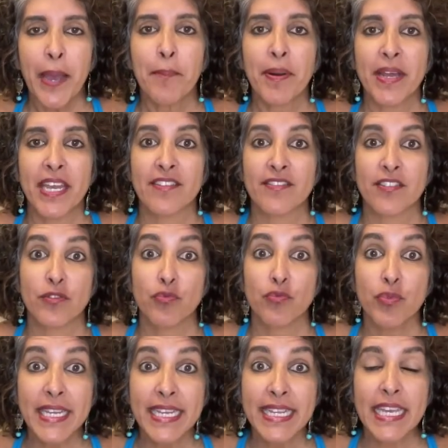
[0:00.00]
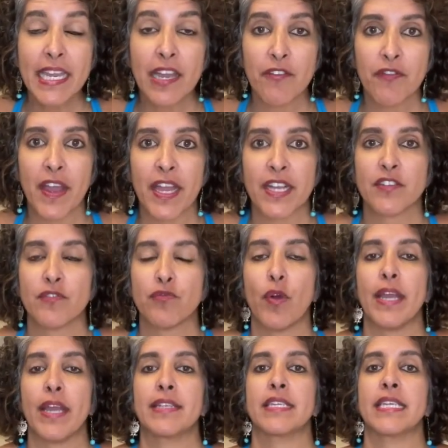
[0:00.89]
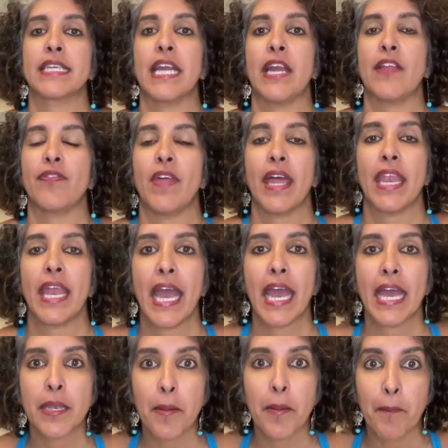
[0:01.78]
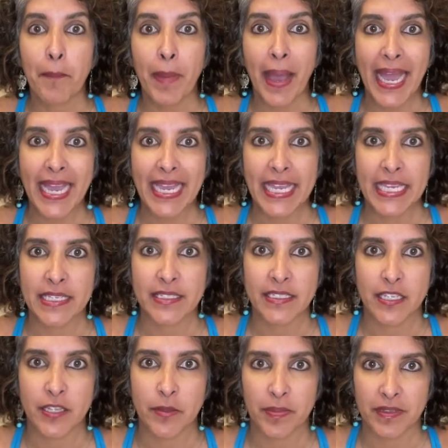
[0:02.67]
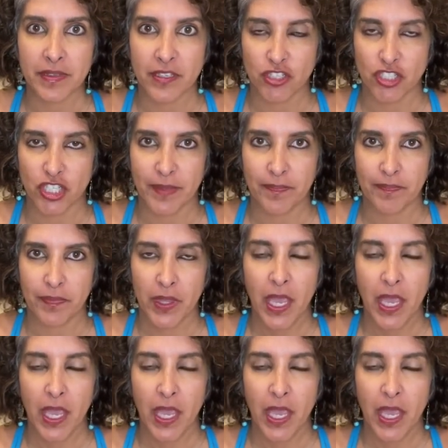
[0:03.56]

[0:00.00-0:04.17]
but it's a really effective way to get that head back into the position.